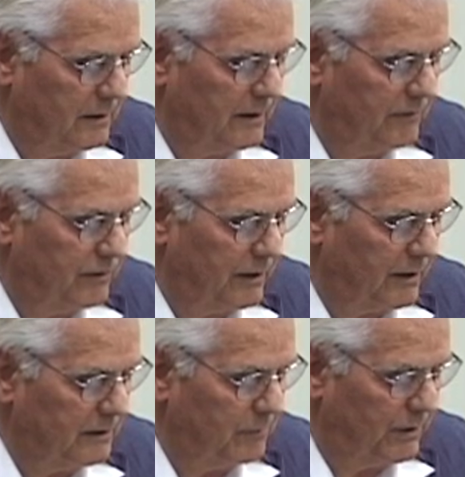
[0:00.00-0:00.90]
I have an
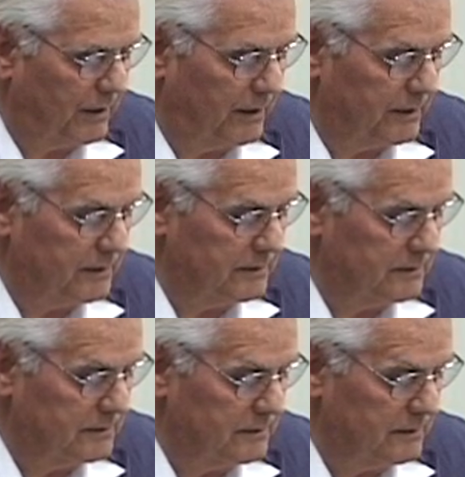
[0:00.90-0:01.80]
alibi.
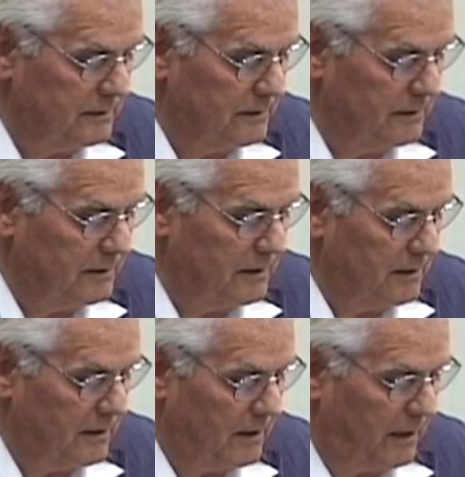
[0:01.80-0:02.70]

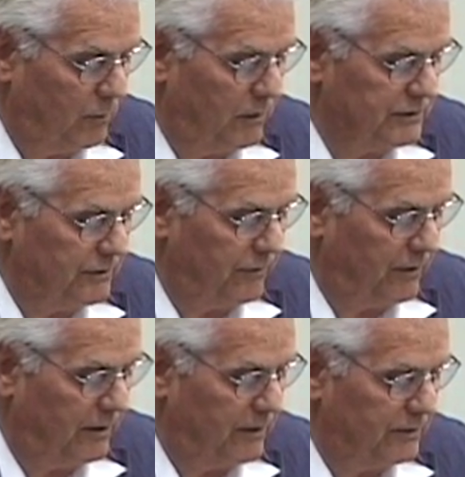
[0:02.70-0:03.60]
I wasn't
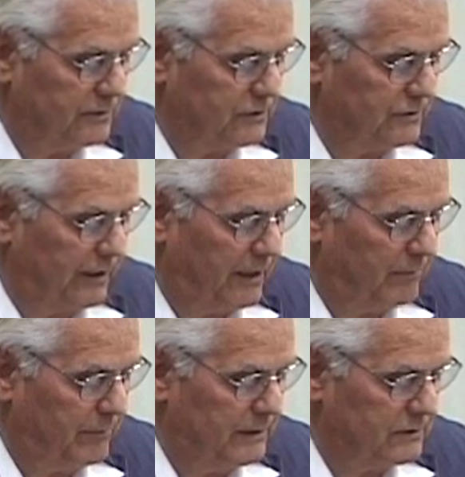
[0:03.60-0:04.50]
there to
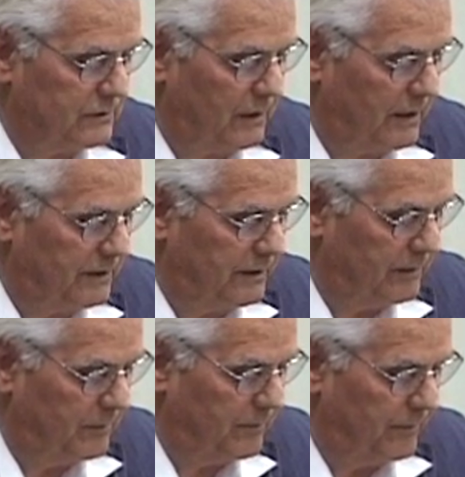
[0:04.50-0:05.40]
stand beside
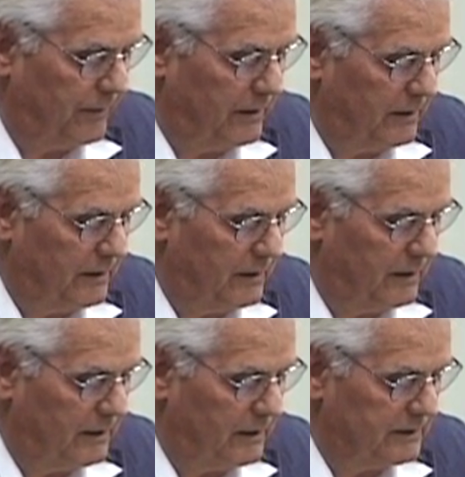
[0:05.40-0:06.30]
him
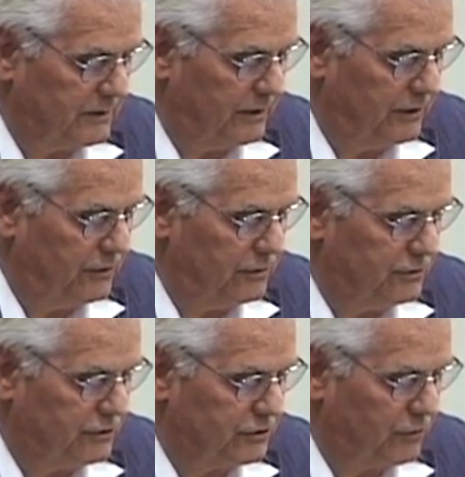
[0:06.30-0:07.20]
as a
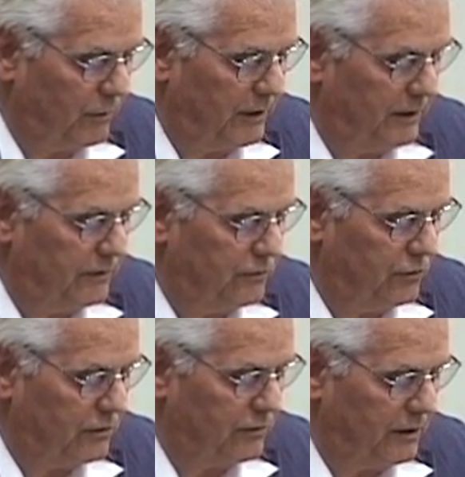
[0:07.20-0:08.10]
huge screen
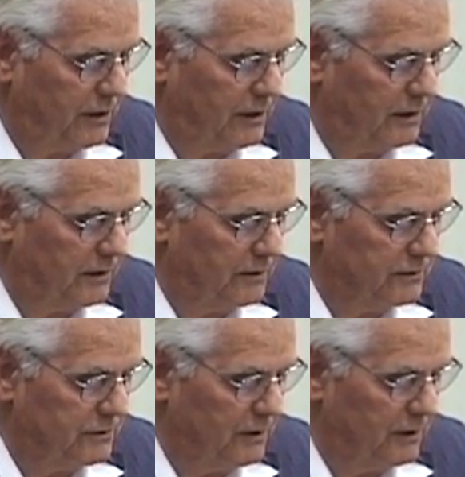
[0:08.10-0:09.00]
took the
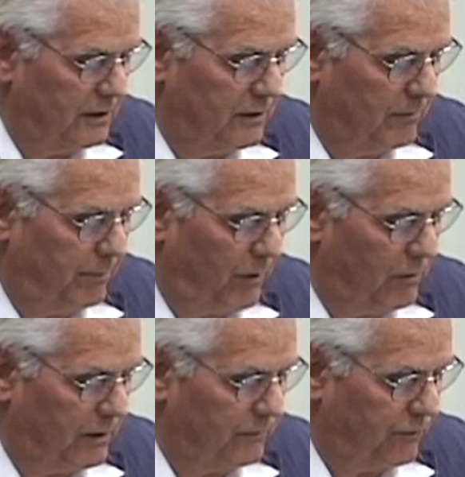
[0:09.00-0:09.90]
colors
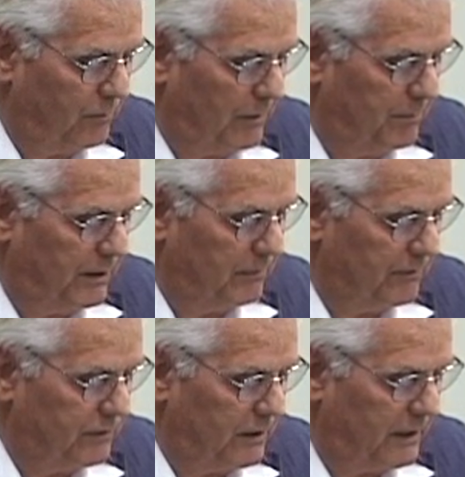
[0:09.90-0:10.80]
broken from a beam
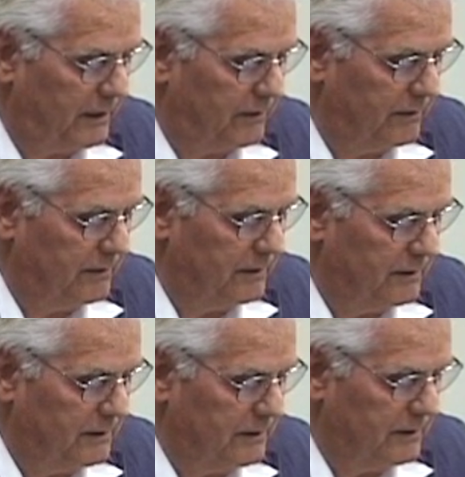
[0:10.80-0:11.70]
of light
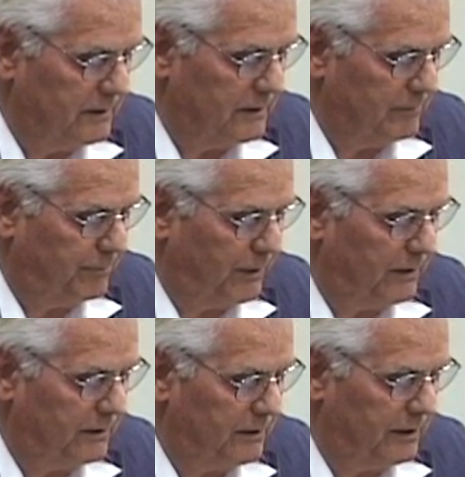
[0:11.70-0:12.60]
and
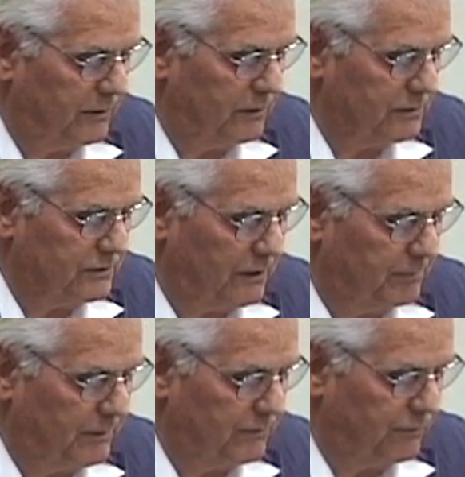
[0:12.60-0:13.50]
painted heroes
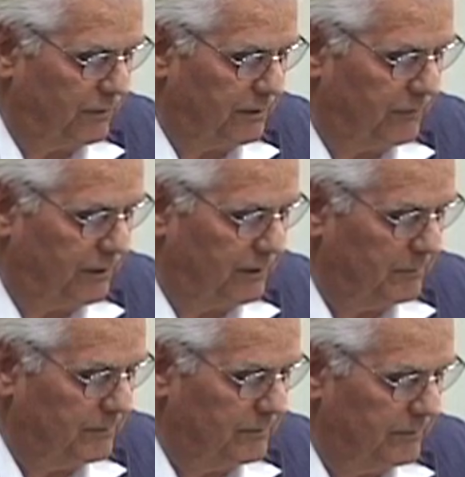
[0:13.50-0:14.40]
up in front of him.